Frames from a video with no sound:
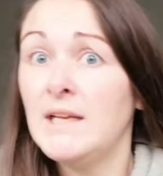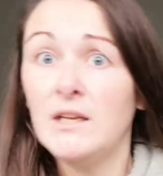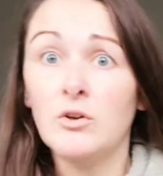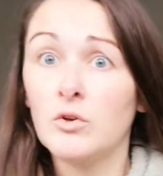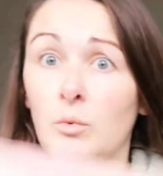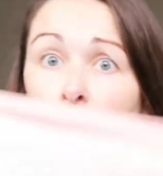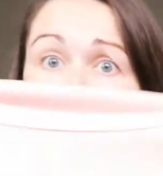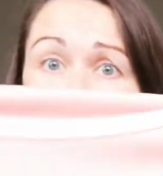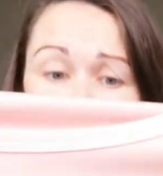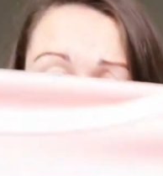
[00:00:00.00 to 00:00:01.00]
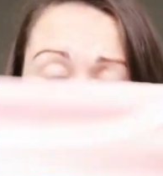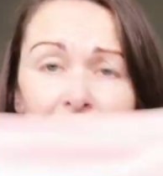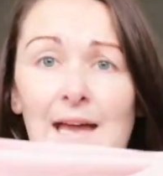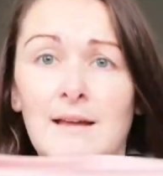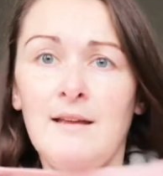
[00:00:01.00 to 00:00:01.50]
Really good quality.
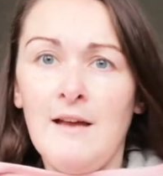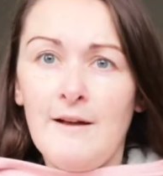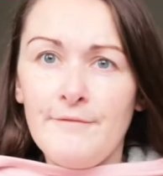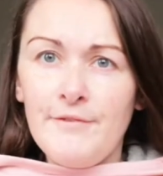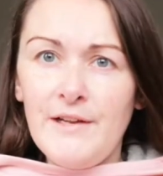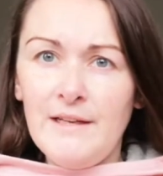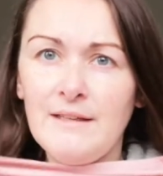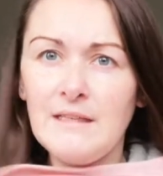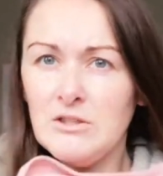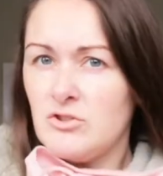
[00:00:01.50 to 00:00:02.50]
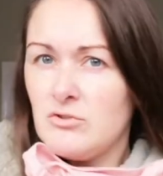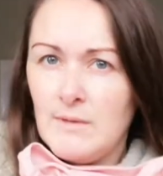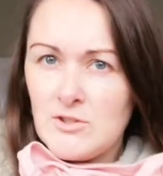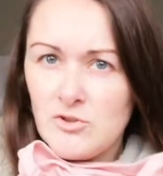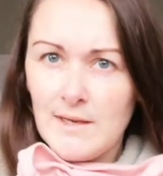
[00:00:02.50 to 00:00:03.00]
Yeah, I'm feeling these.
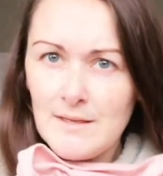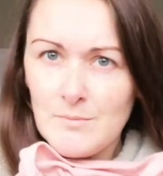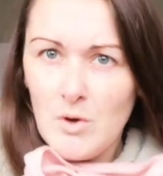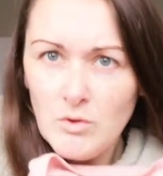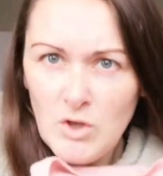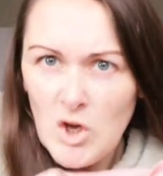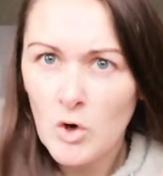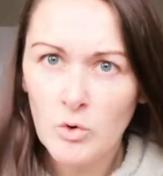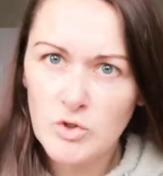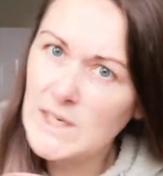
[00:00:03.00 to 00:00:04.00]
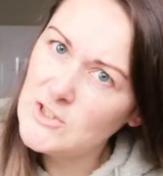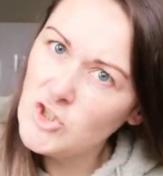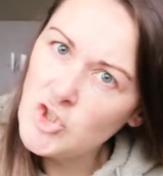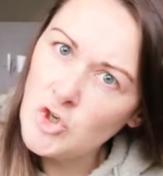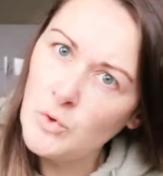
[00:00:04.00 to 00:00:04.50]
Do I try them on or do I
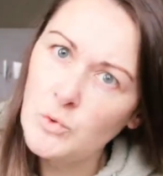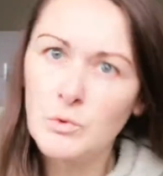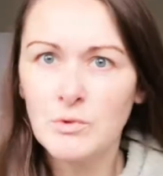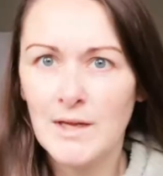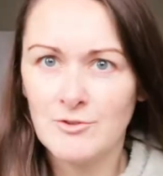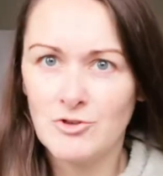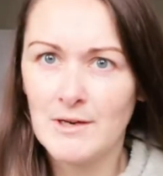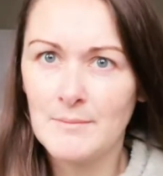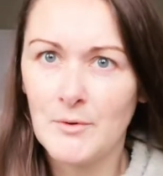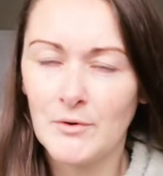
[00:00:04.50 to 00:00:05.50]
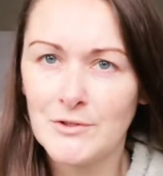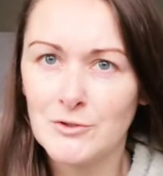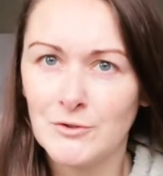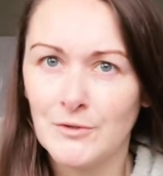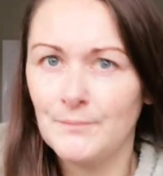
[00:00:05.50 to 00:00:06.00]
just show you then try them on? I
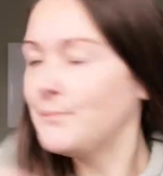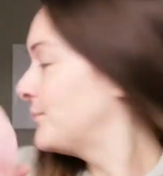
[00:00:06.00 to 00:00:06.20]
don't know.